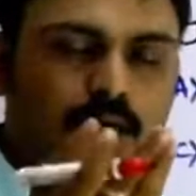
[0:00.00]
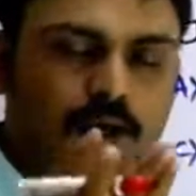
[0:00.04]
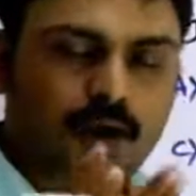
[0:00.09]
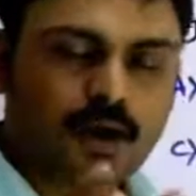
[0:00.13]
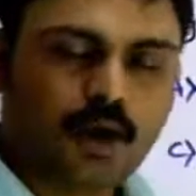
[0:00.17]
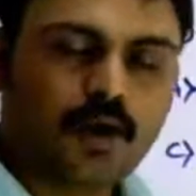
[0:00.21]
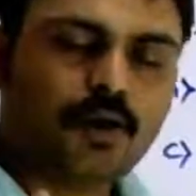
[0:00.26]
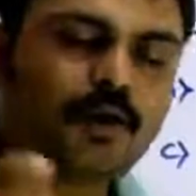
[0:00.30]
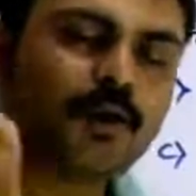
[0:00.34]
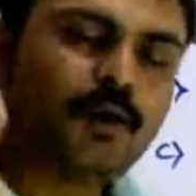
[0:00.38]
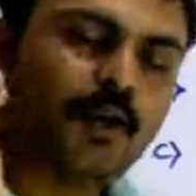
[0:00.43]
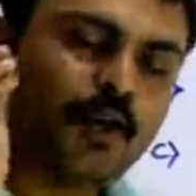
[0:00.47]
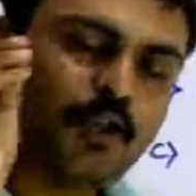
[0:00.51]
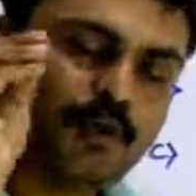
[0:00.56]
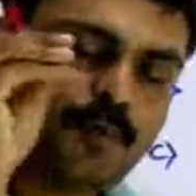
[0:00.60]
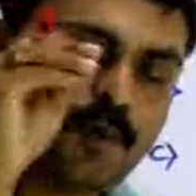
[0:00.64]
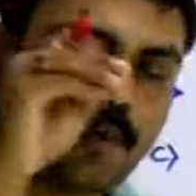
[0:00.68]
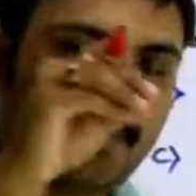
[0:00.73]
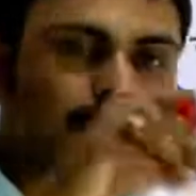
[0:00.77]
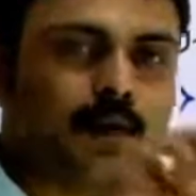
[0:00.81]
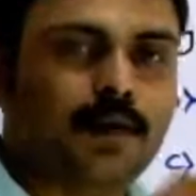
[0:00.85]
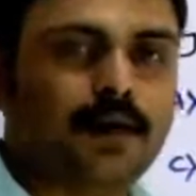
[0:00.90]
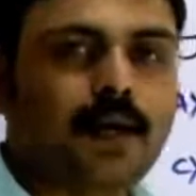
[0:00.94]
or
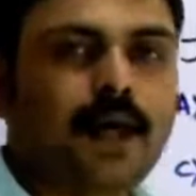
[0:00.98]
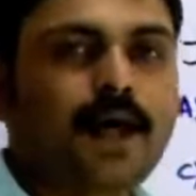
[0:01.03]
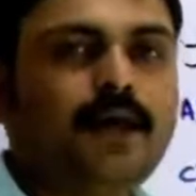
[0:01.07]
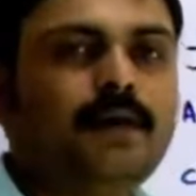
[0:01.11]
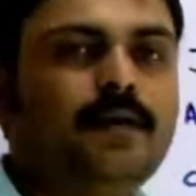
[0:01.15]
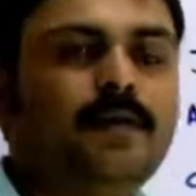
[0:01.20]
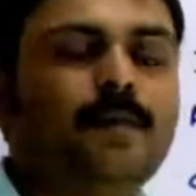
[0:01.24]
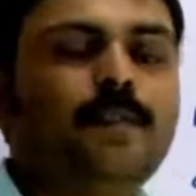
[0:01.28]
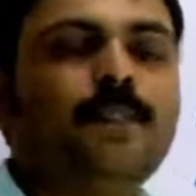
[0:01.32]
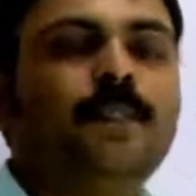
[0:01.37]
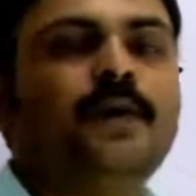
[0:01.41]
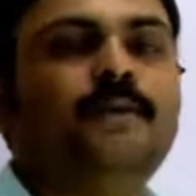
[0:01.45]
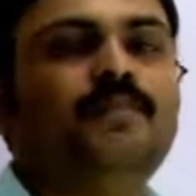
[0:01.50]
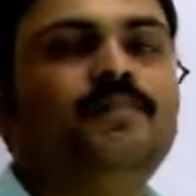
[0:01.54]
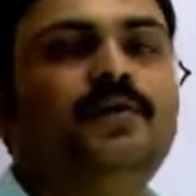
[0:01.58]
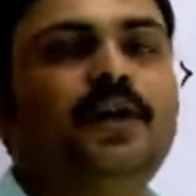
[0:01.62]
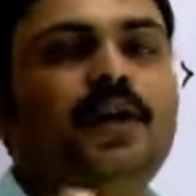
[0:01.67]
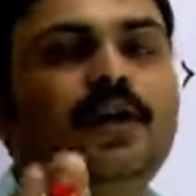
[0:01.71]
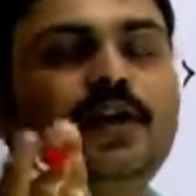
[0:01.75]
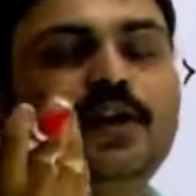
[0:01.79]
transformer tank, the